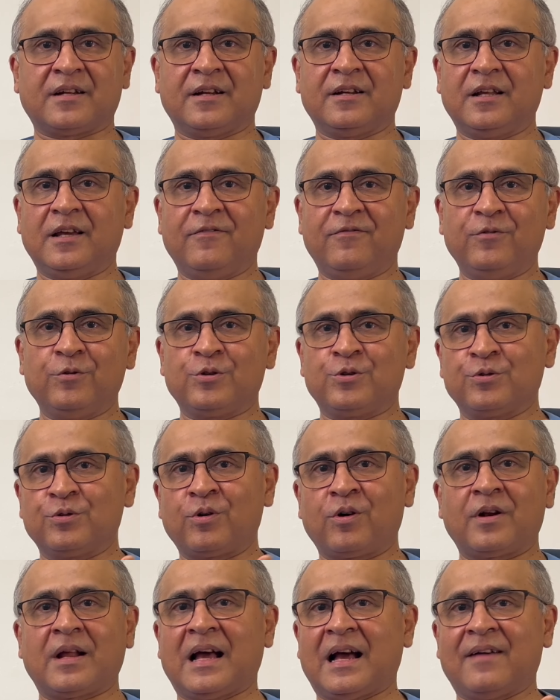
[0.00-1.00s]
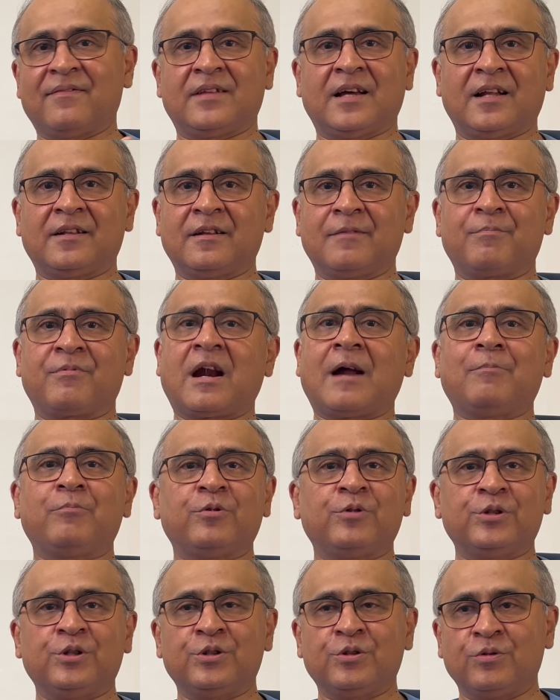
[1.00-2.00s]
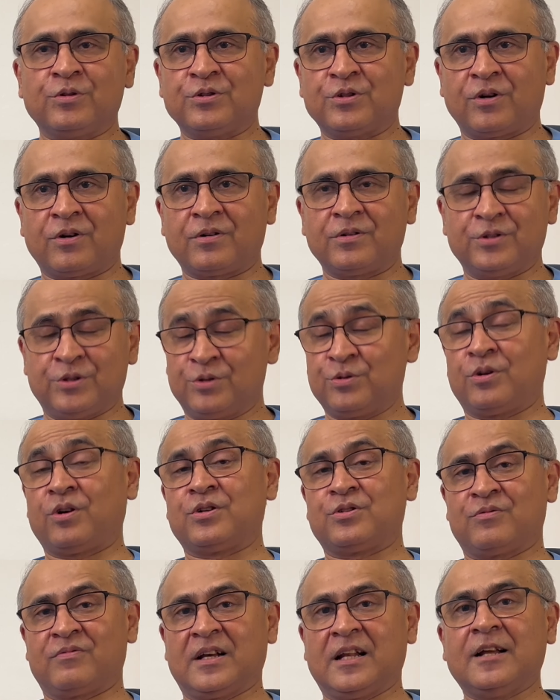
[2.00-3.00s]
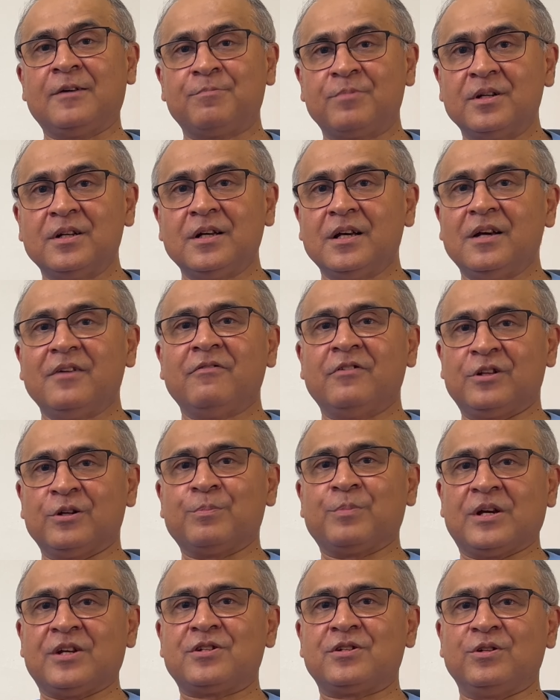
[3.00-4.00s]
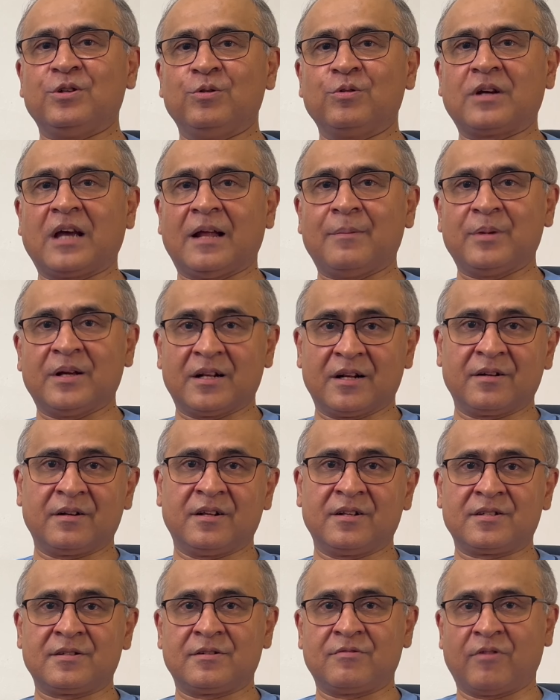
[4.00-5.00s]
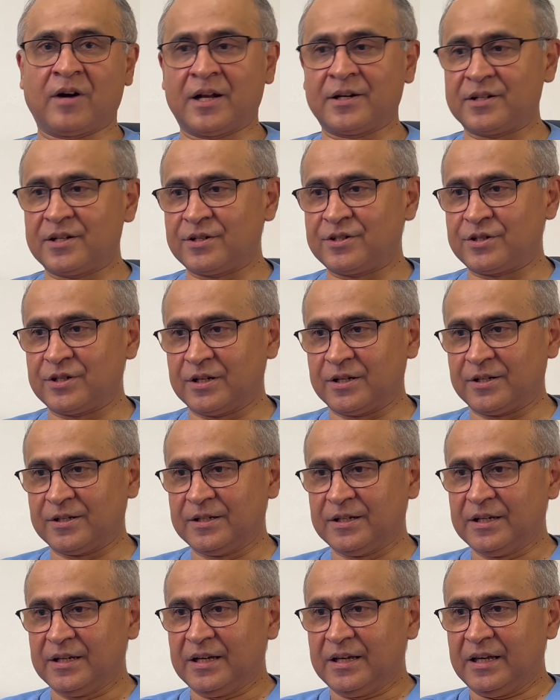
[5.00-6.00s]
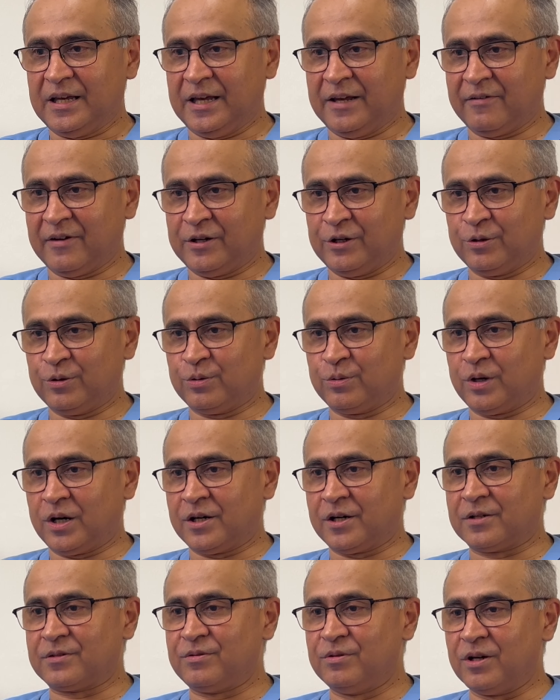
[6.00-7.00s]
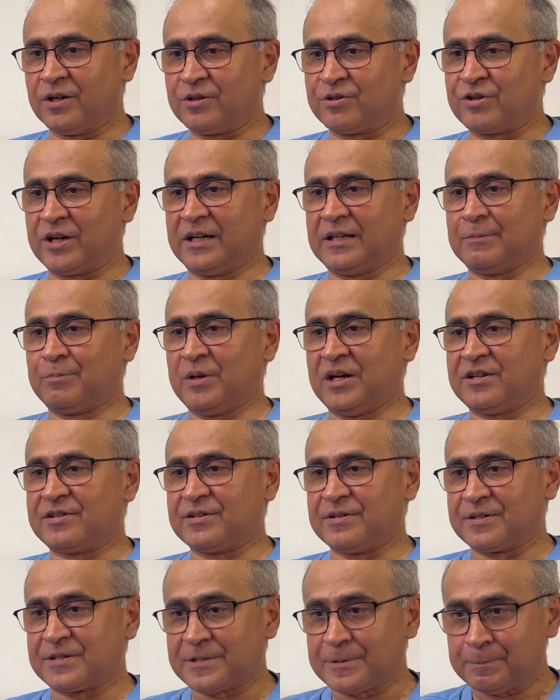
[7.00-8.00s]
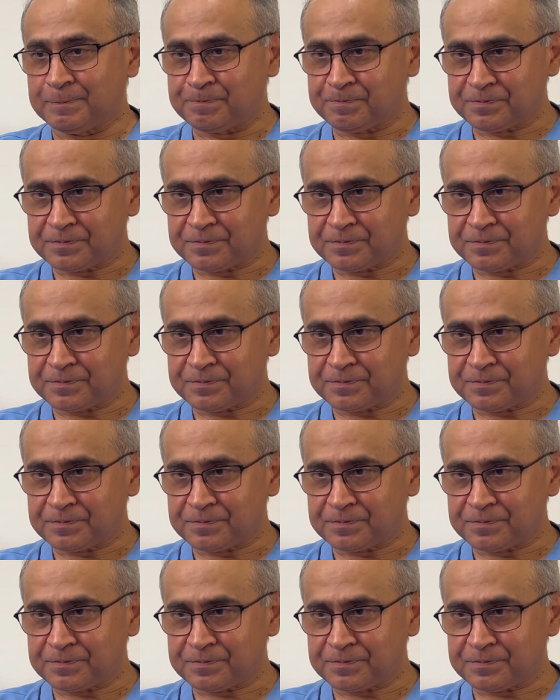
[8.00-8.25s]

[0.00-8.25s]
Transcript: And if you do not have that rapport, you do not develop with the patient, you can be at a disadvantage when you treat the patients.